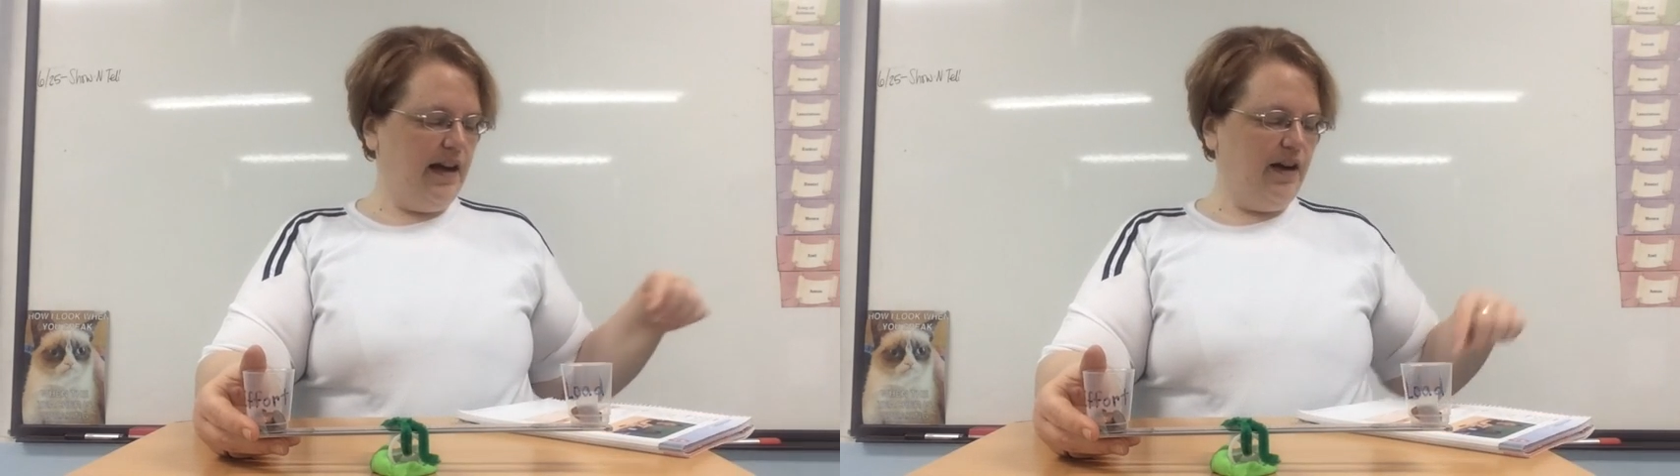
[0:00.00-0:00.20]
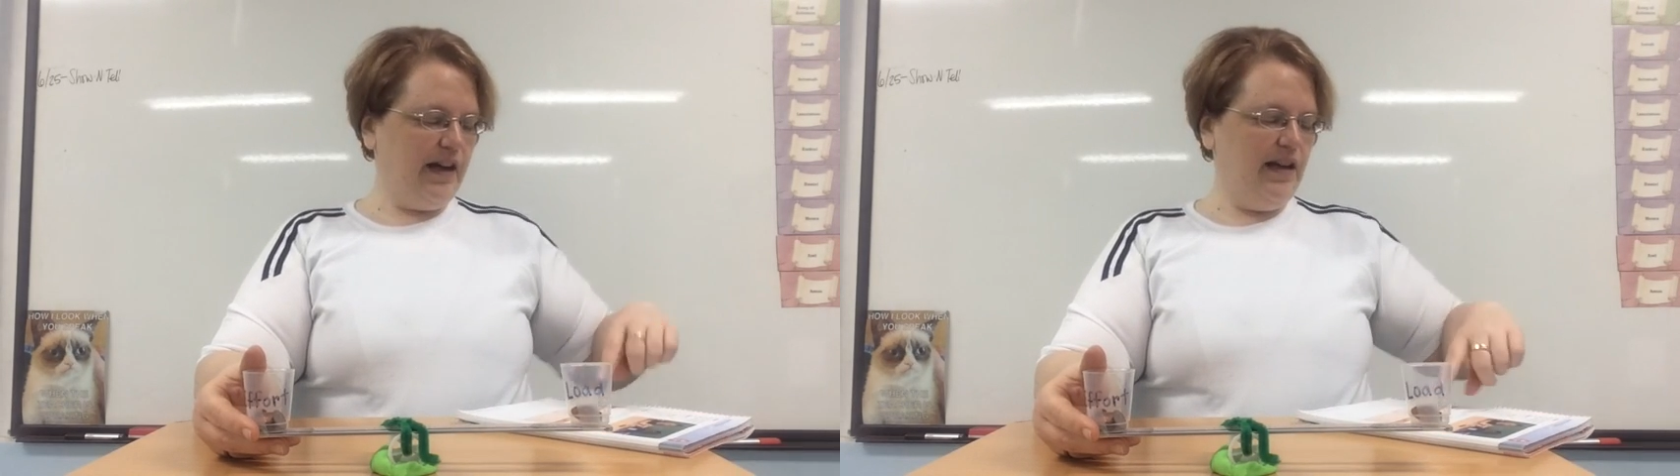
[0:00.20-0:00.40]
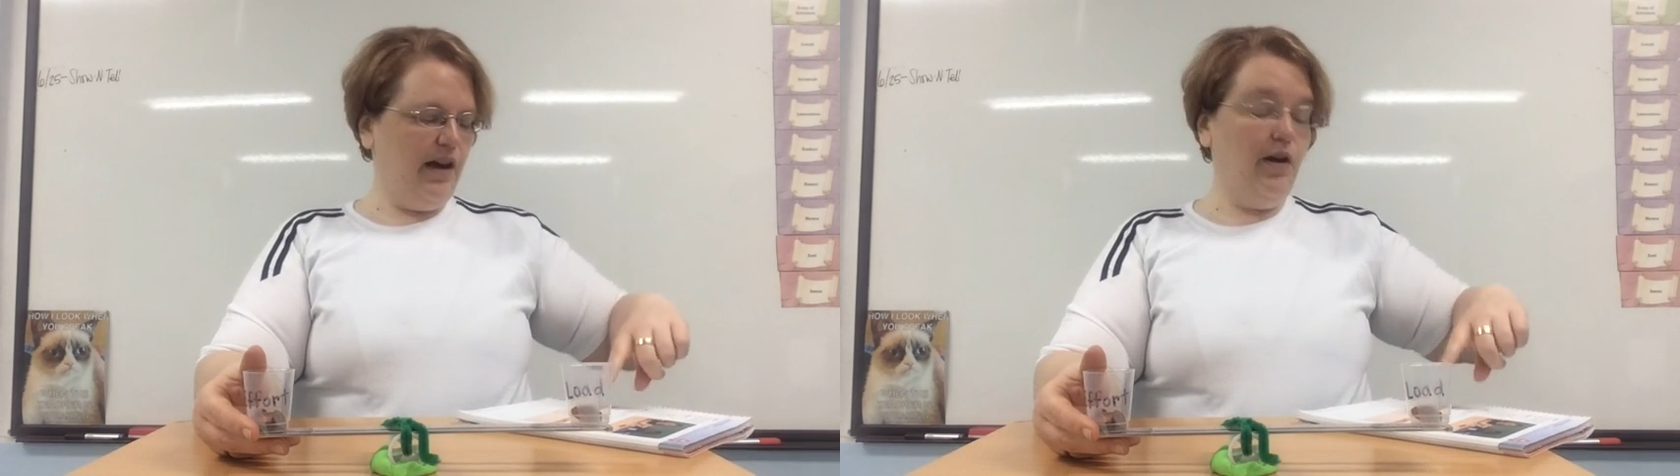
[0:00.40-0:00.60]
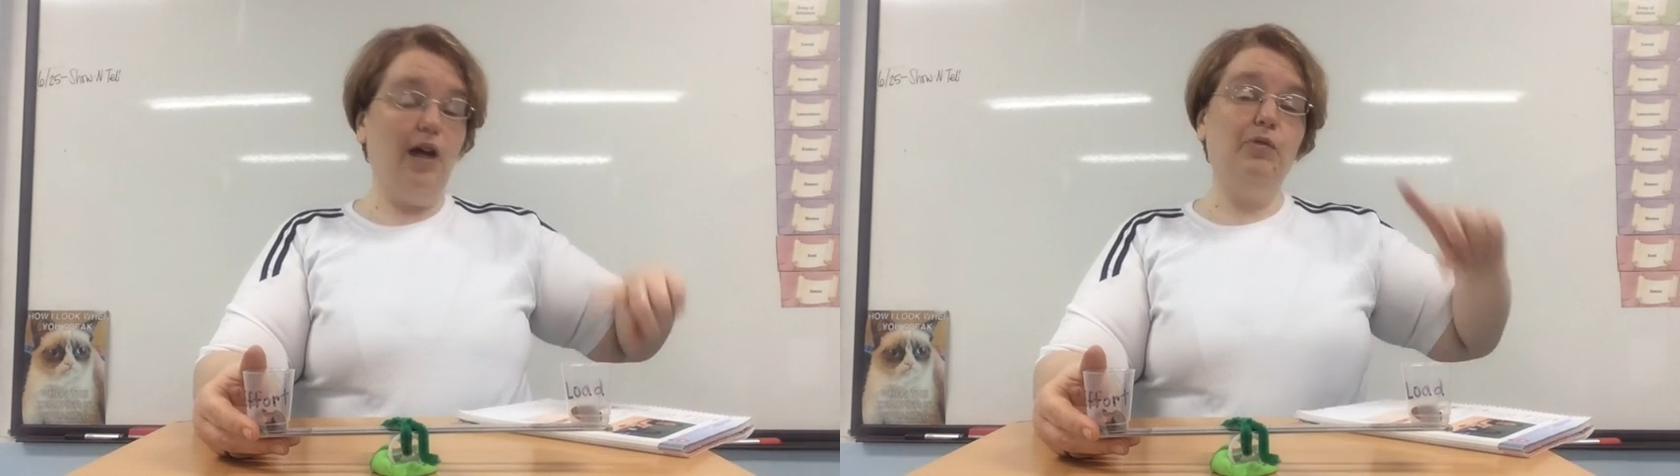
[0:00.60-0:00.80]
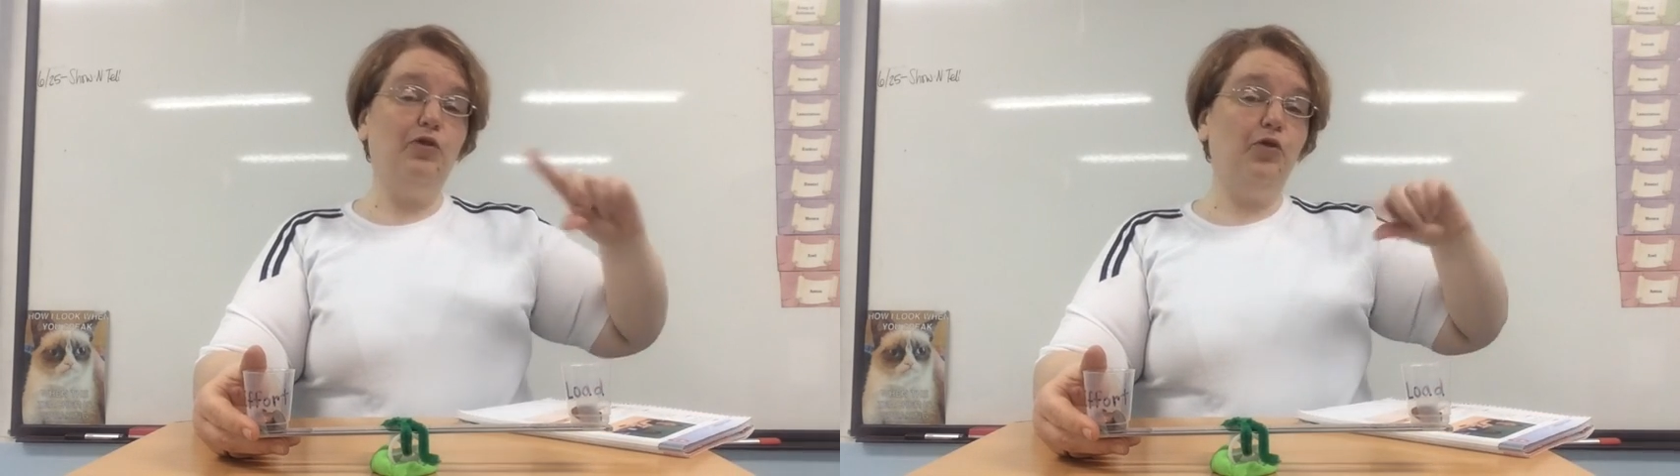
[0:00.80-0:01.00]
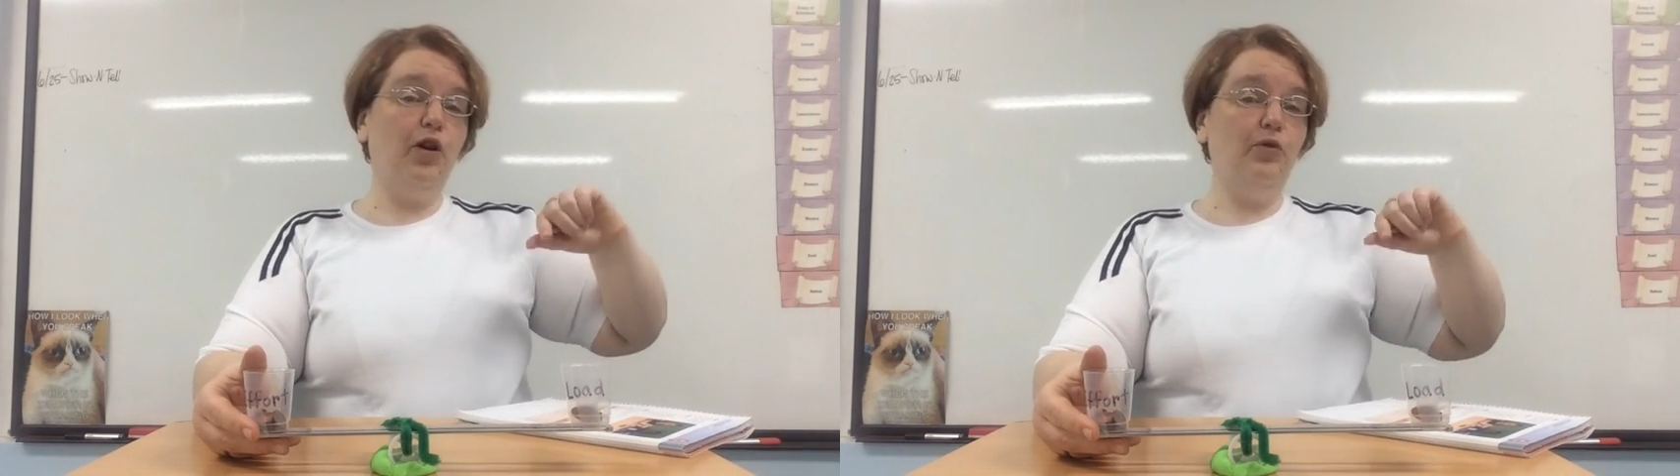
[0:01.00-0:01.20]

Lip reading: Okay, and before